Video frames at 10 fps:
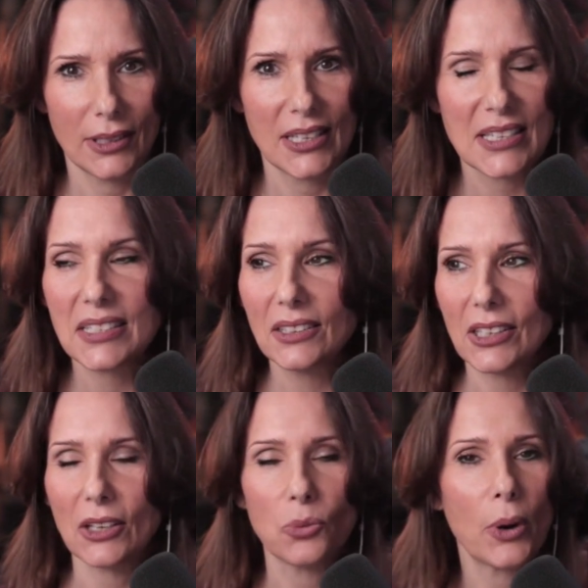
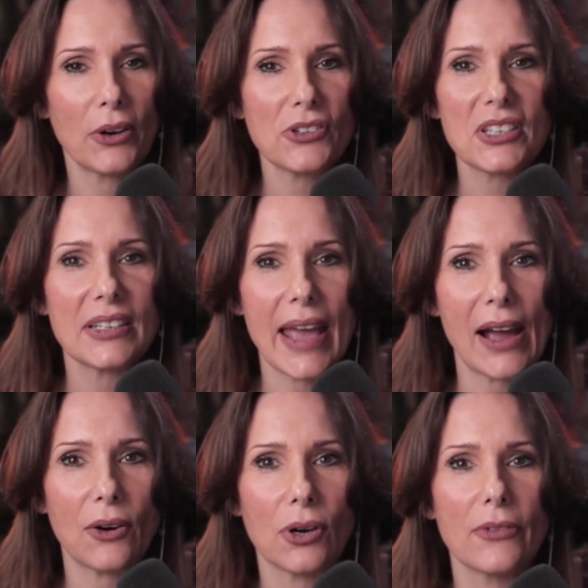Silly. Where is it
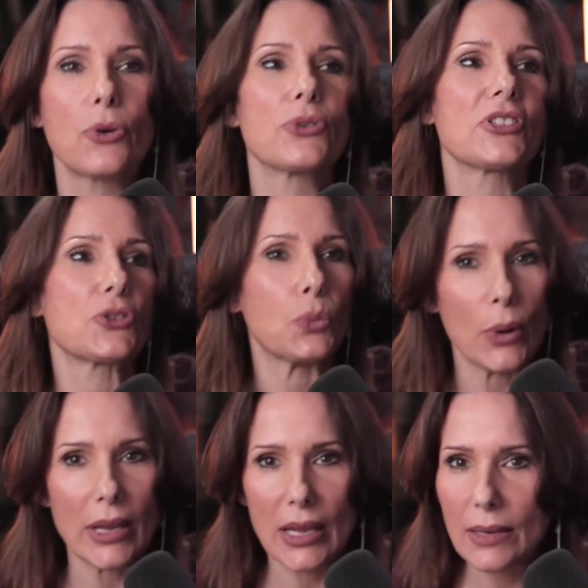now? Of course, it's
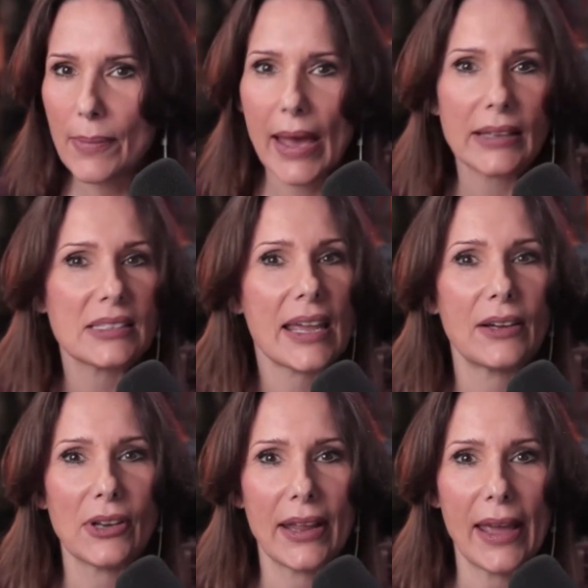way back
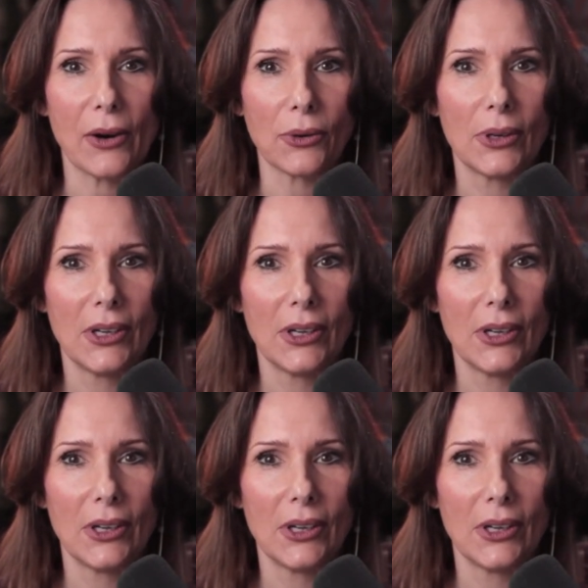down now.